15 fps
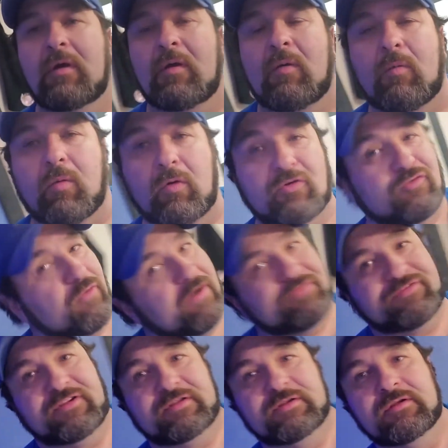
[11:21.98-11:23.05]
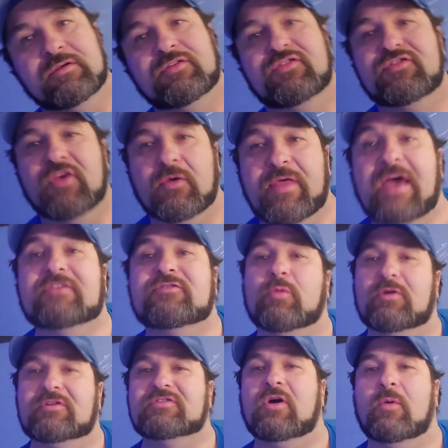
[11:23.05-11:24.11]
we're drifting. So that's
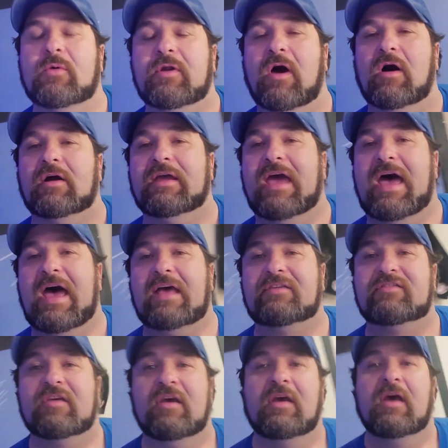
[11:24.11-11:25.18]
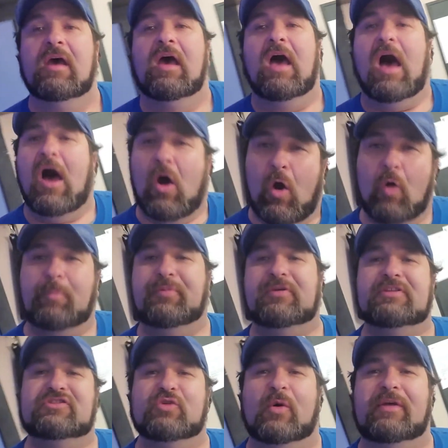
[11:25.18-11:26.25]
what's going on, guys. I hope you
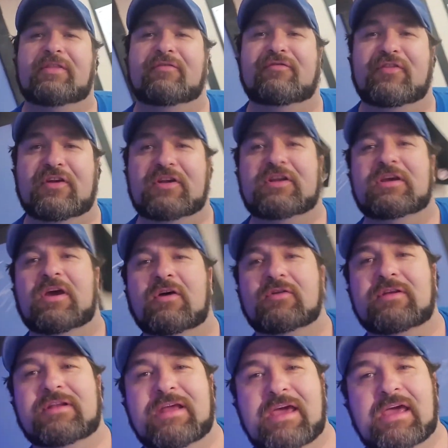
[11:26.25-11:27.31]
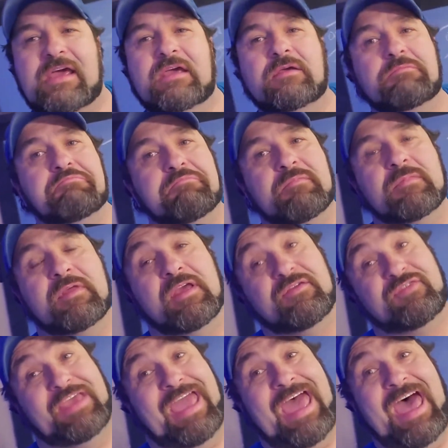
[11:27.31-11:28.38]
enjoyed the video today. If
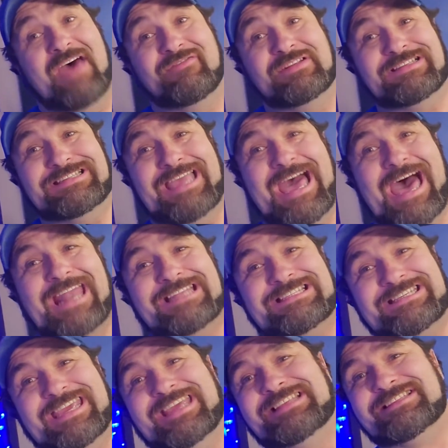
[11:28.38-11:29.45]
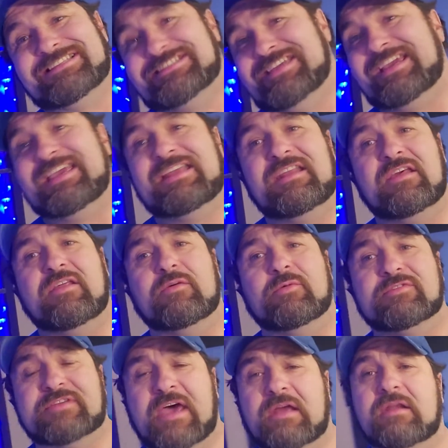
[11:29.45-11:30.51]
you haven't got a chance to check any other
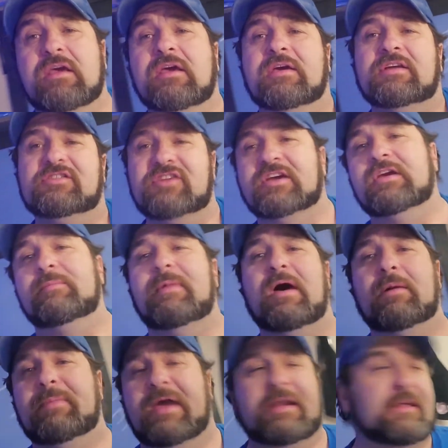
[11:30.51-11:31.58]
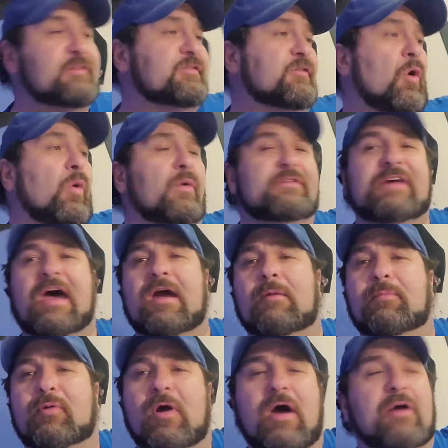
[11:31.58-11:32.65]
ones out, check them out, man. It's the whole entire
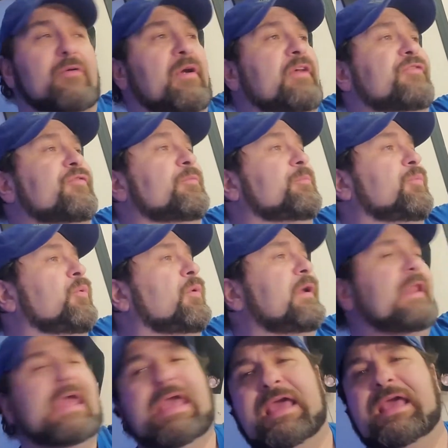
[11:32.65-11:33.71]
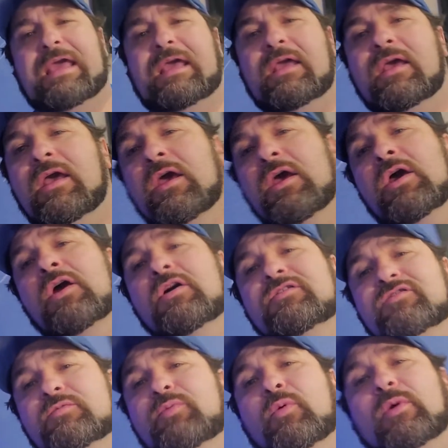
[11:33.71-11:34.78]
progress from point A
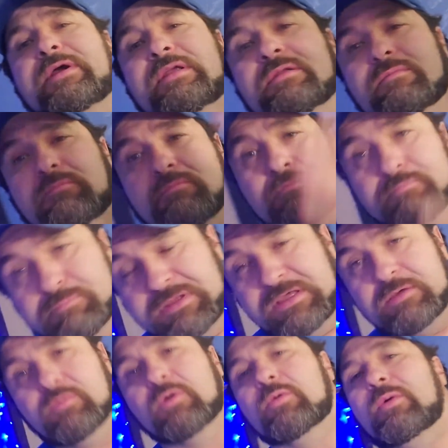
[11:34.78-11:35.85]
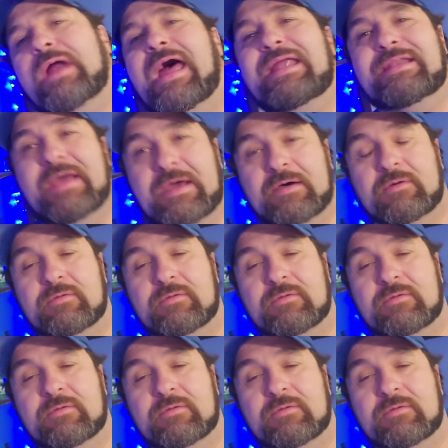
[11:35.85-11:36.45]
to point B where we're at now.